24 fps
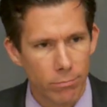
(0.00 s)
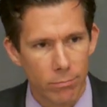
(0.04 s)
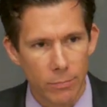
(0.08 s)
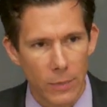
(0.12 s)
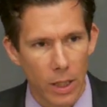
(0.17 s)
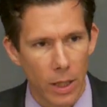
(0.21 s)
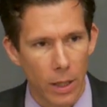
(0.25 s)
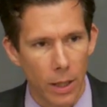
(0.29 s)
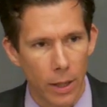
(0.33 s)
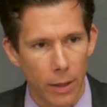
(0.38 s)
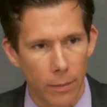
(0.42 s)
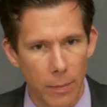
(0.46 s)

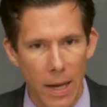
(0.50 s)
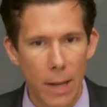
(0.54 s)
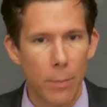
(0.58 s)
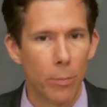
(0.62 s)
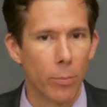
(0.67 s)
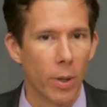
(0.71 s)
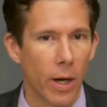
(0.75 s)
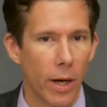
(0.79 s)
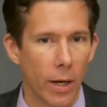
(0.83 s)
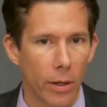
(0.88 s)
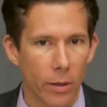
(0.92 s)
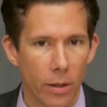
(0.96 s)
uh,
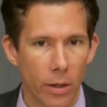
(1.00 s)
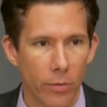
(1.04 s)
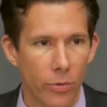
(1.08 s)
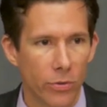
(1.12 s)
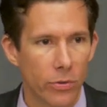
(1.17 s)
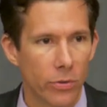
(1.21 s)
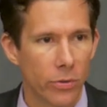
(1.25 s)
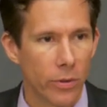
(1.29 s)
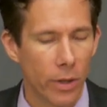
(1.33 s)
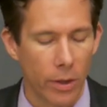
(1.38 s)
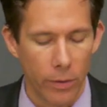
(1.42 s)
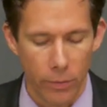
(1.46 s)
empire of,
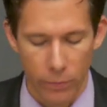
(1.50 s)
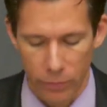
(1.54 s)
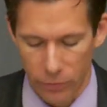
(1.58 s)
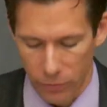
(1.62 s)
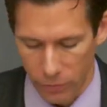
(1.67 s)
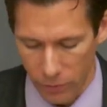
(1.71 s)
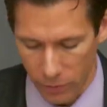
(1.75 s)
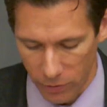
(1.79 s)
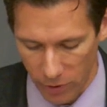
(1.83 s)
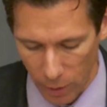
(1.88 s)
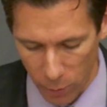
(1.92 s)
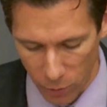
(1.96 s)
of
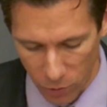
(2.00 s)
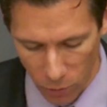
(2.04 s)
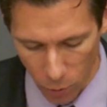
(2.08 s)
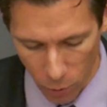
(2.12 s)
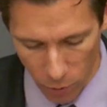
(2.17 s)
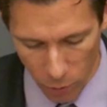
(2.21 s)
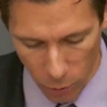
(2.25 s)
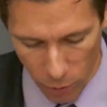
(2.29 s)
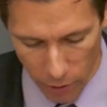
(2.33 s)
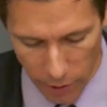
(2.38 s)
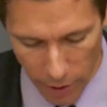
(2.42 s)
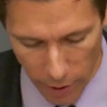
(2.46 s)
some sort
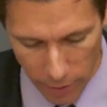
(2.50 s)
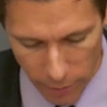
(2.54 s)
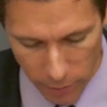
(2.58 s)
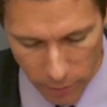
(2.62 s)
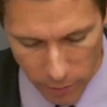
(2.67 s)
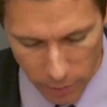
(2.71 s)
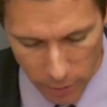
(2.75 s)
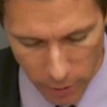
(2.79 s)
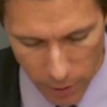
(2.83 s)
or another.